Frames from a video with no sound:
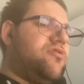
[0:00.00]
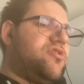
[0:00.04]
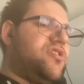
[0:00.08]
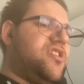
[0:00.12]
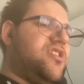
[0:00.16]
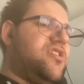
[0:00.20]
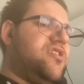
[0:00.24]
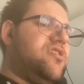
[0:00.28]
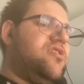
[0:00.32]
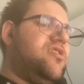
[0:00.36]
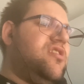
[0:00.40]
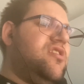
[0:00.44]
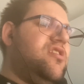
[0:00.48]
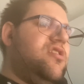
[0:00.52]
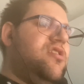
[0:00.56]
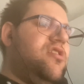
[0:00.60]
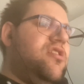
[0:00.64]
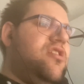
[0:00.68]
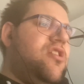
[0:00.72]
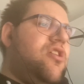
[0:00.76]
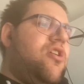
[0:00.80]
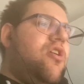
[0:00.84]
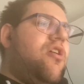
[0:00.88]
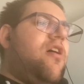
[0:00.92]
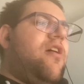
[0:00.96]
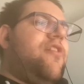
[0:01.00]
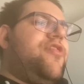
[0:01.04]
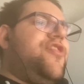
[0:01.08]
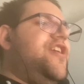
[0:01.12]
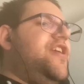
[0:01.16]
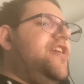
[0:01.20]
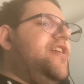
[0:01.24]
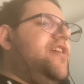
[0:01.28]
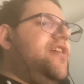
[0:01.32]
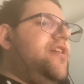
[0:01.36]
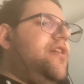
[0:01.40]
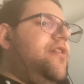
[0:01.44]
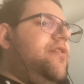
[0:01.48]
So I
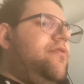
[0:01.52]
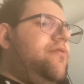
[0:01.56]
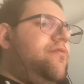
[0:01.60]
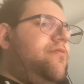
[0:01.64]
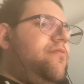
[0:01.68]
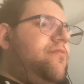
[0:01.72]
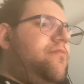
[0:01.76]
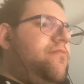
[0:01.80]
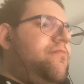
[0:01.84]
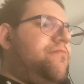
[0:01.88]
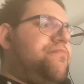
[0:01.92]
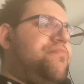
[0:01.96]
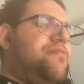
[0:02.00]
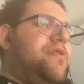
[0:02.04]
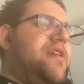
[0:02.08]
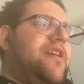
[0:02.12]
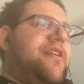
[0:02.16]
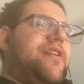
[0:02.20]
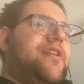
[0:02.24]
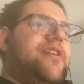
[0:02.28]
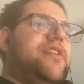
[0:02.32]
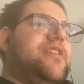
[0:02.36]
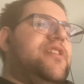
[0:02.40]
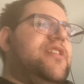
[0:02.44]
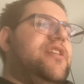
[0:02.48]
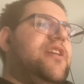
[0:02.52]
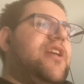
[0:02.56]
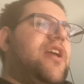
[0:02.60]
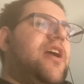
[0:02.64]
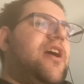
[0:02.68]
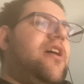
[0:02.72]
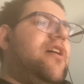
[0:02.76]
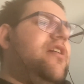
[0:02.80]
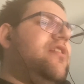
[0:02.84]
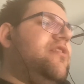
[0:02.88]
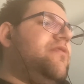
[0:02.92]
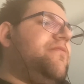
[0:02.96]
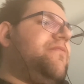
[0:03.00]
think because
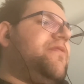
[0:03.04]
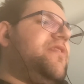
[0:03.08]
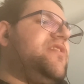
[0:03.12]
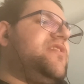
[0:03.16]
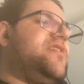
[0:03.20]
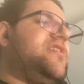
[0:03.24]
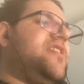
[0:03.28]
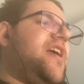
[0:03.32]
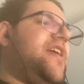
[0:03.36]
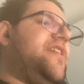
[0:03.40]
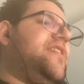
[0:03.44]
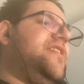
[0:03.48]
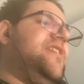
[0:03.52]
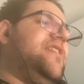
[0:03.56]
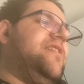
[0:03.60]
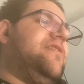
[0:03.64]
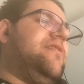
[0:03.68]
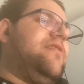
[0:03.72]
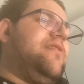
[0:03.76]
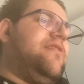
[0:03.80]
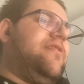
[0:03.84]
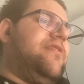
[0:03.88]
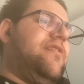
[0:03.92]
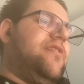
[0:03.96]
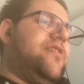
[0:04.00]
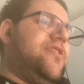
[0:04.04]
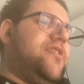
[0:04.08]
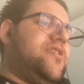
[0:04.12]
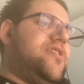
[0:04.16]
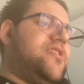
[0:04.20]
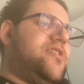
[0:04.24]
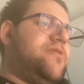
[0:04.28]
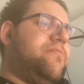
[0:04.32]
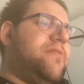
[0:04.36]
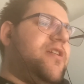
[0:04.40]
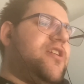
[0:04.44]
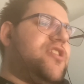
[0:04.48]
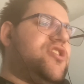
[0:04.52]
they did
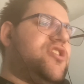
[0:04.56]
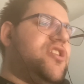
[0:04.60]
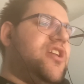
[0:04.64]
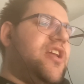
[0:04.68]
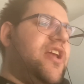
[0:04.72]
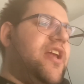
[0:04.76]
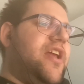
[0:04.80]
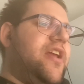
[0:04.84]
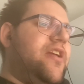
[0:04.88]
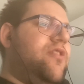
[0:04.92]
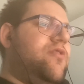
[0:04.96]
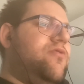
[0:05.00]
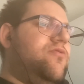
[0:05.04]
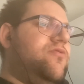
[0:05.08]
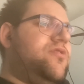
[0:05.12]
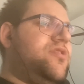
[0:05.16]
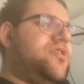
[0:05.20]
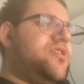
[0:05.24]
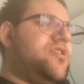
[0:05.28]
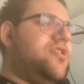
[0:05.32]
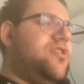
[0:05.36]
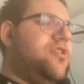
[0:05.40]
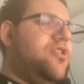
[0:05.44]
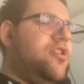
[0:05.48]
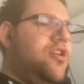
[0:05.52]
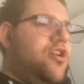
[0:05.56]
smash the Eagles